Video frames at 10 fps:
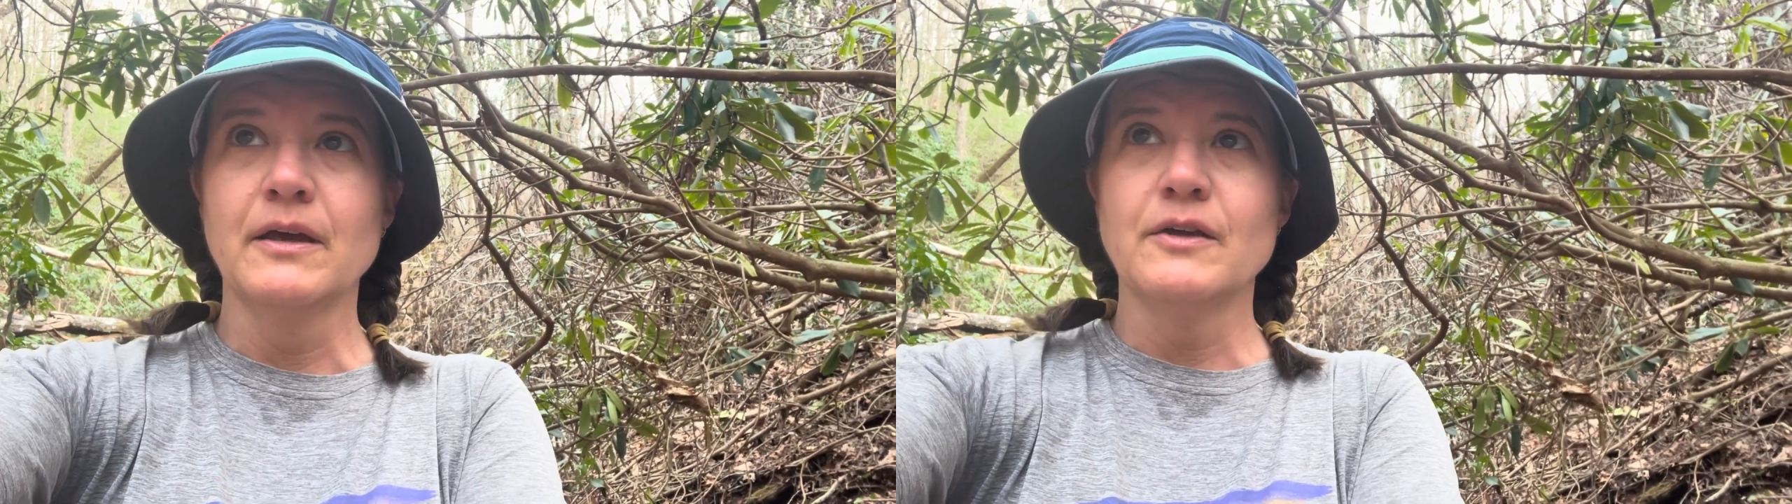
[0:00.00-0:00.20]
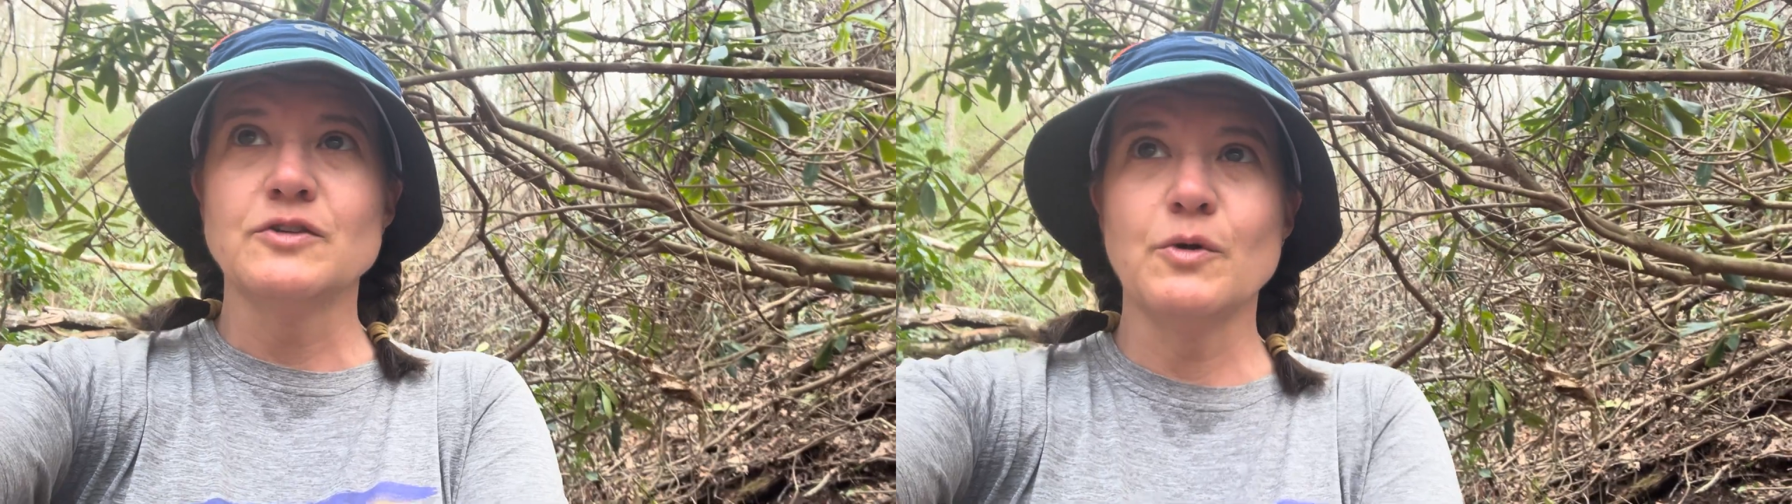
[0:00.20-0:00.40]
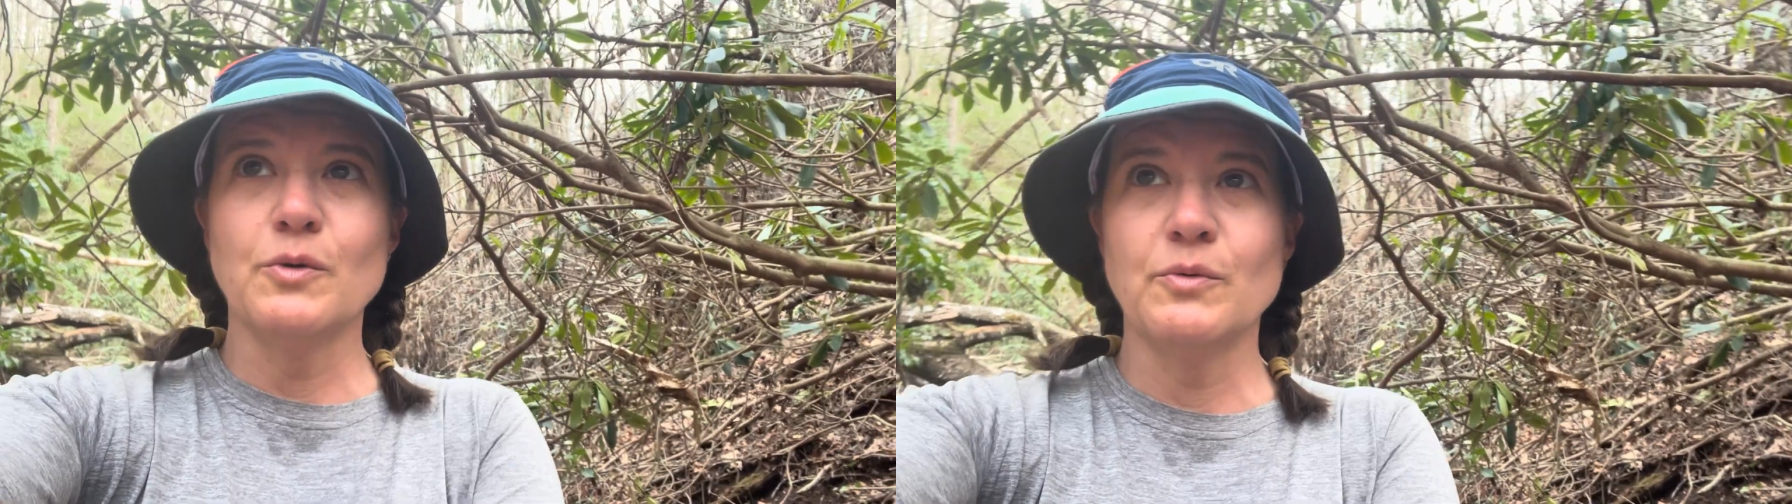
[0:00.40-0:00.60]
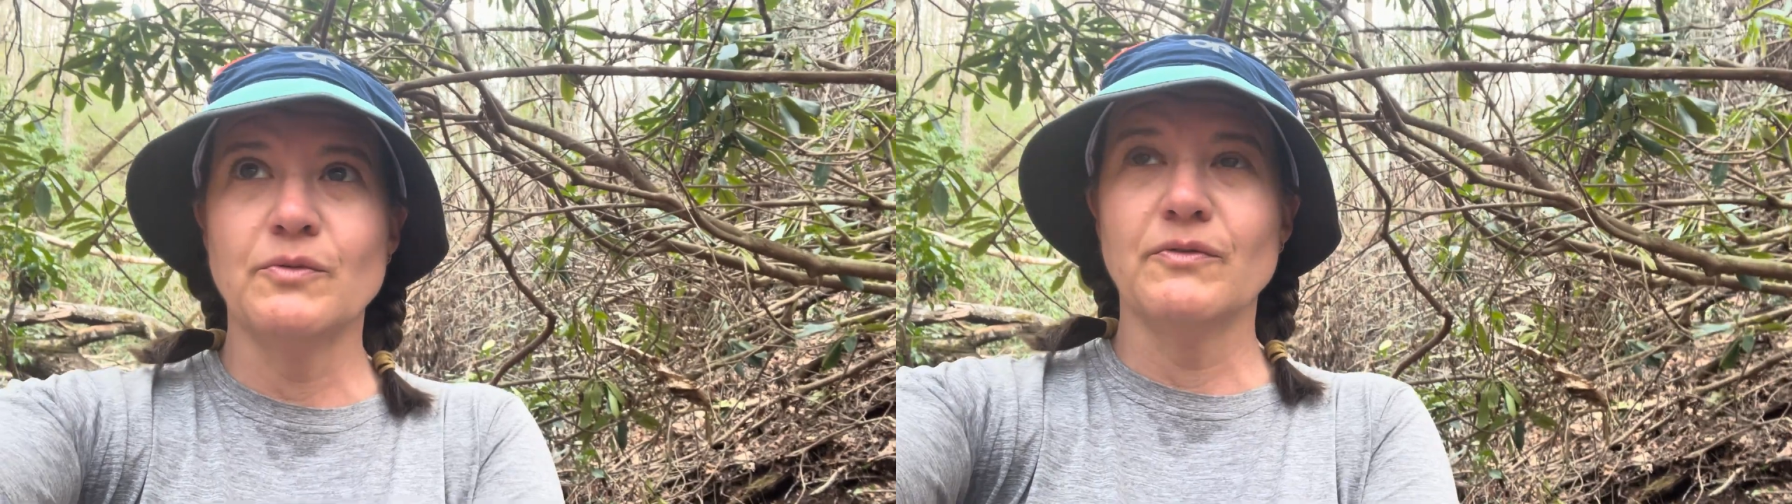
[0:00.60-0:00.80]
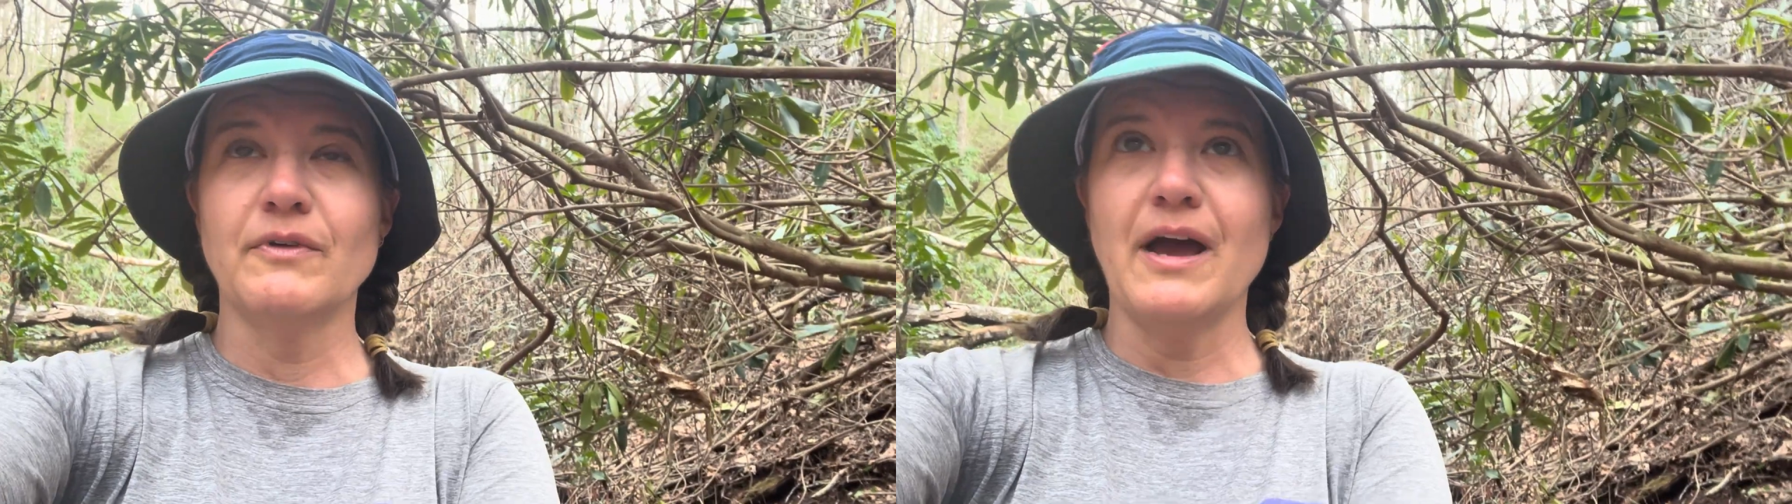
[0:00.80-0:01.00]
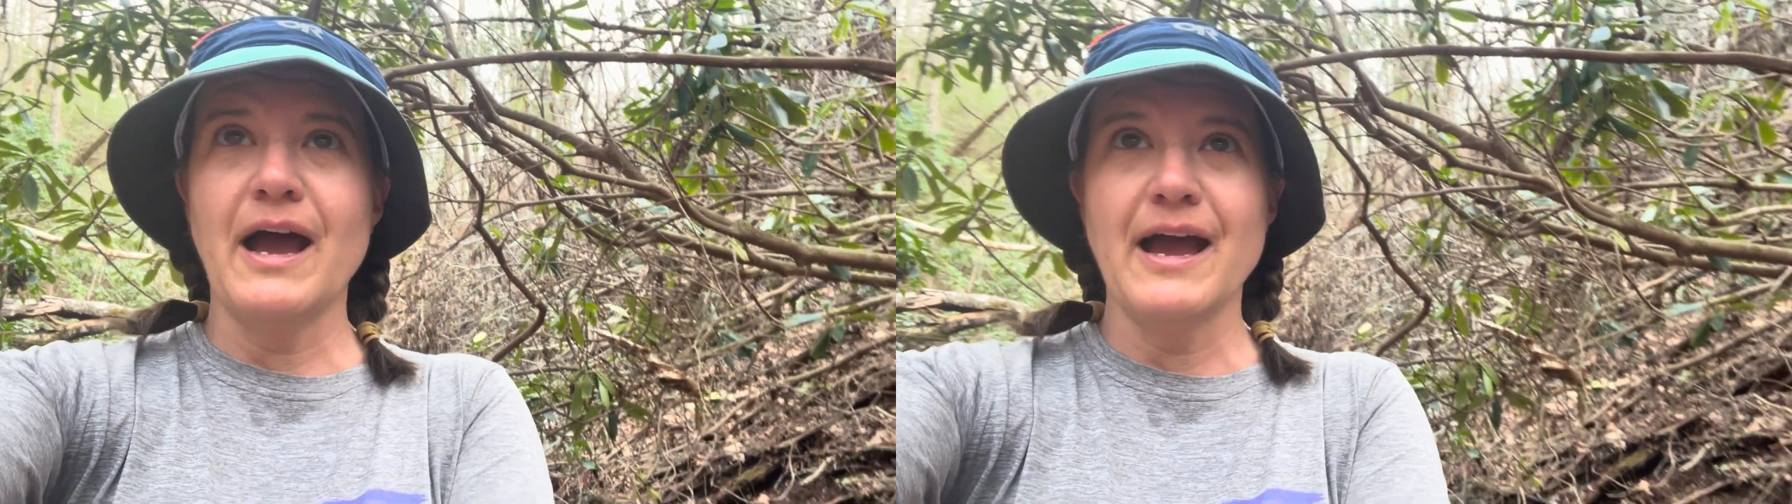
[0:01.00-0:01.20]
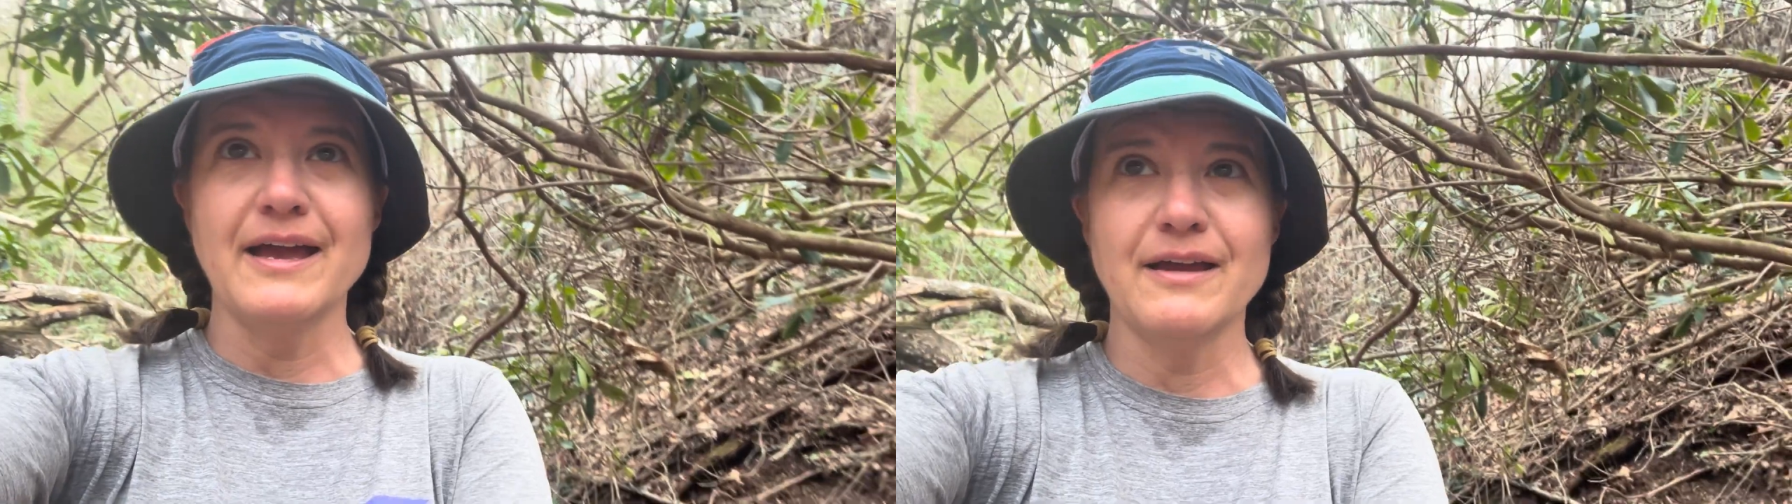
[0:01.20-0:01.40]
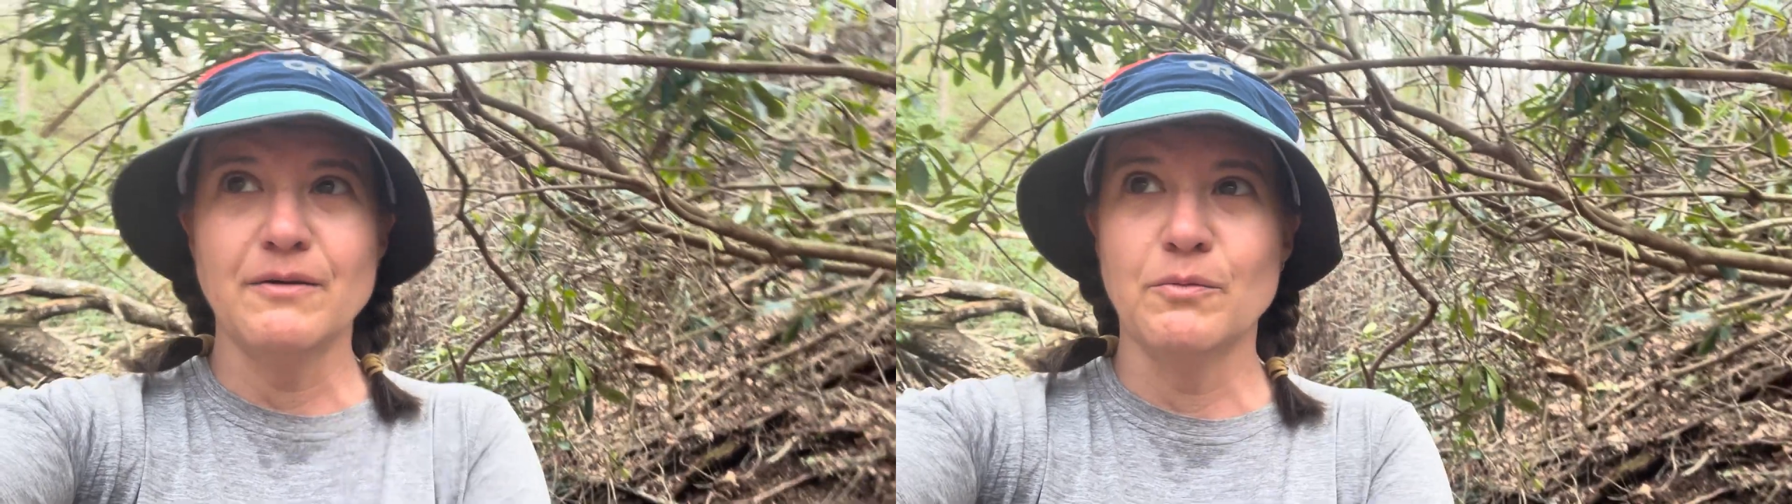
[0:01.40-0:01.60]
So
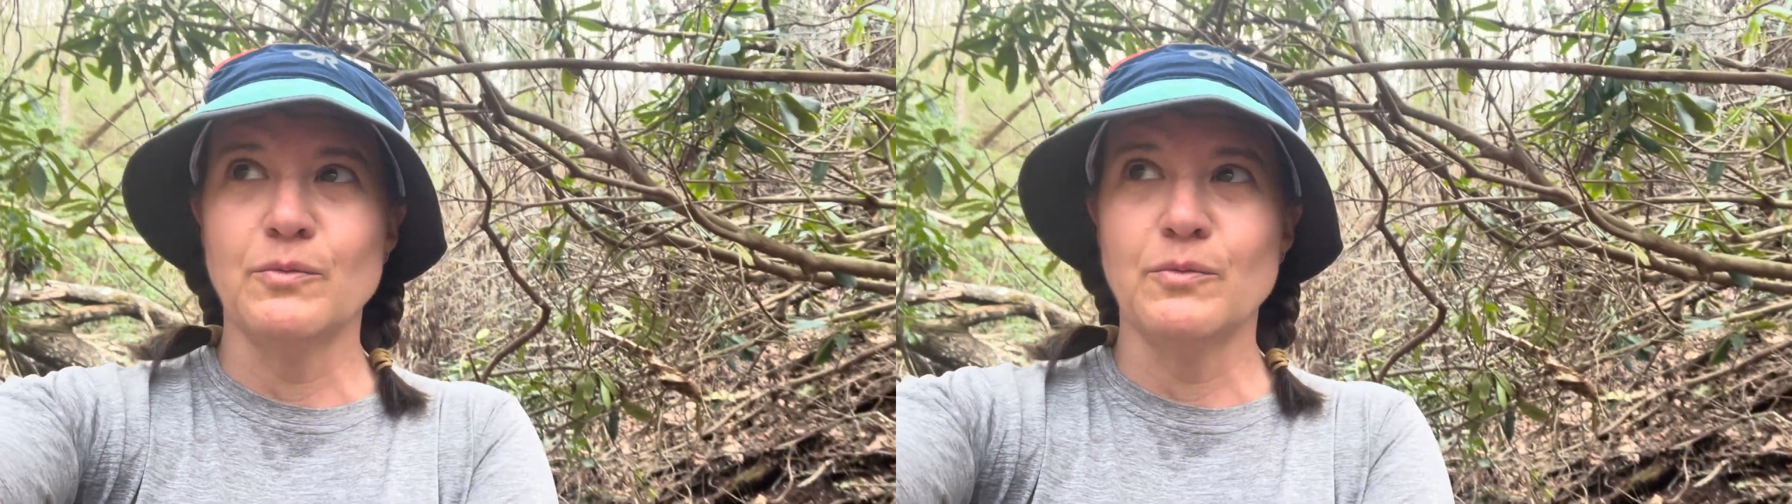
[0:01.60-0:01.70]
I